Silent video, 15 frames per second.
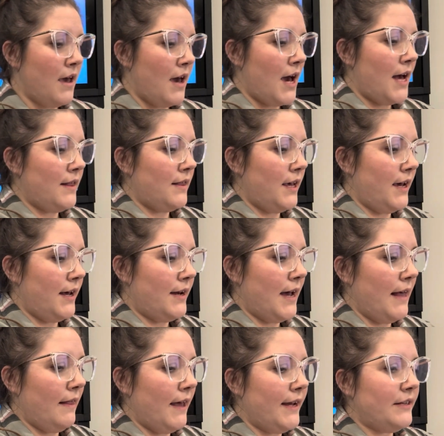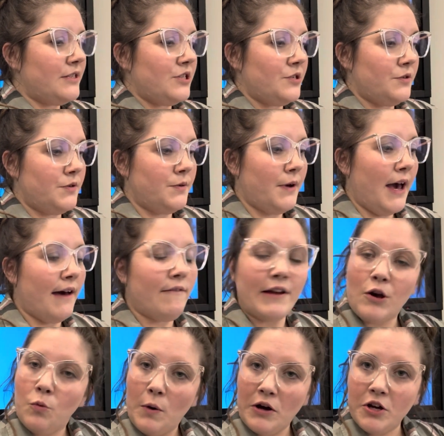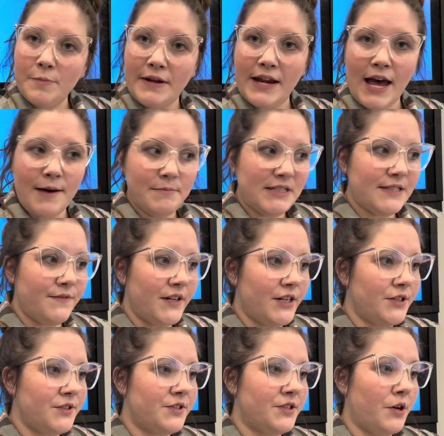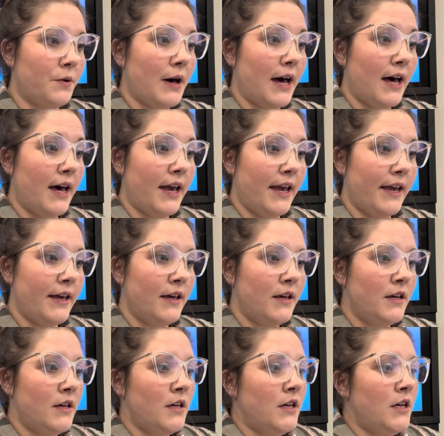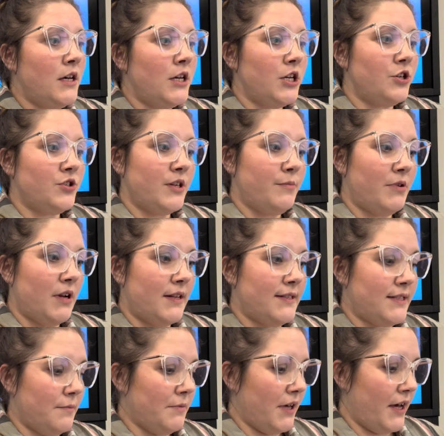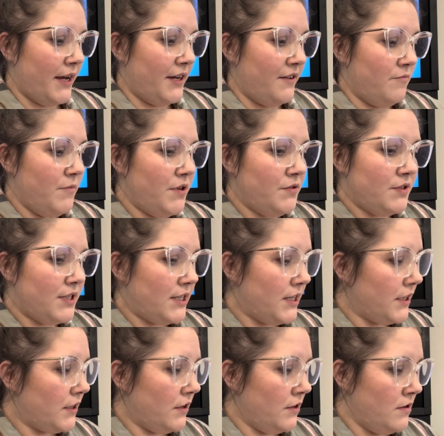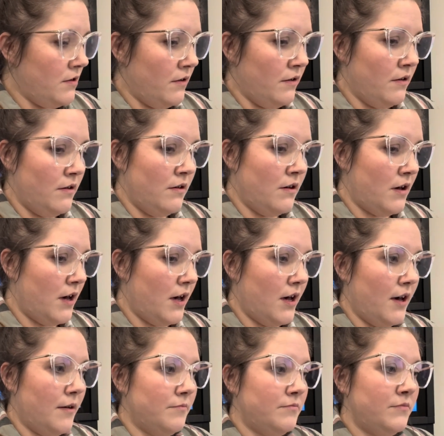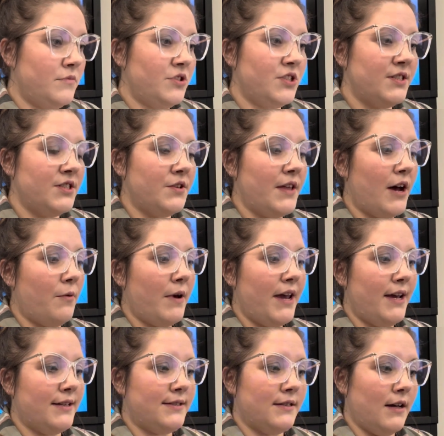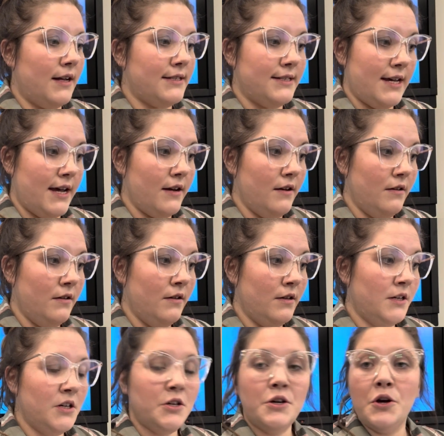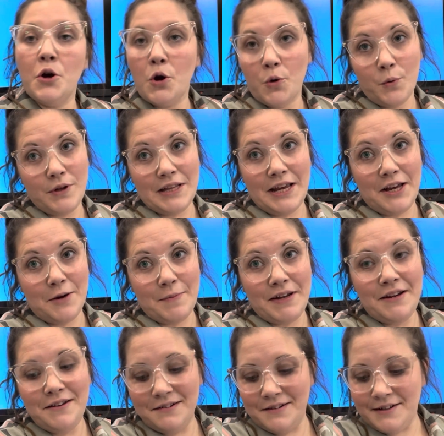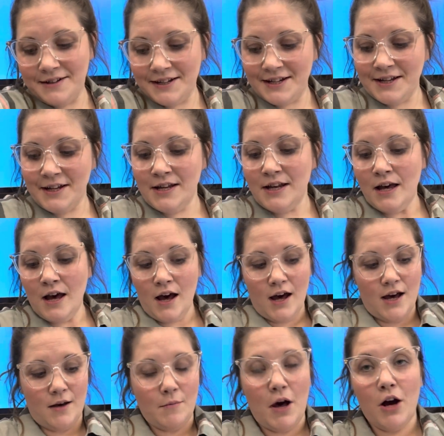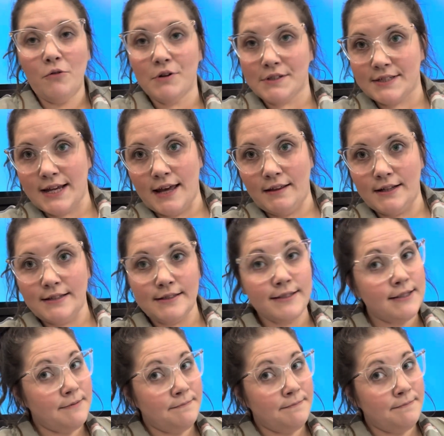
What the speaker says: and then I like to have like a welcoming atmosphere, so I usually put on some kind of music, just so that way it's not dead when they come in. Awkward silence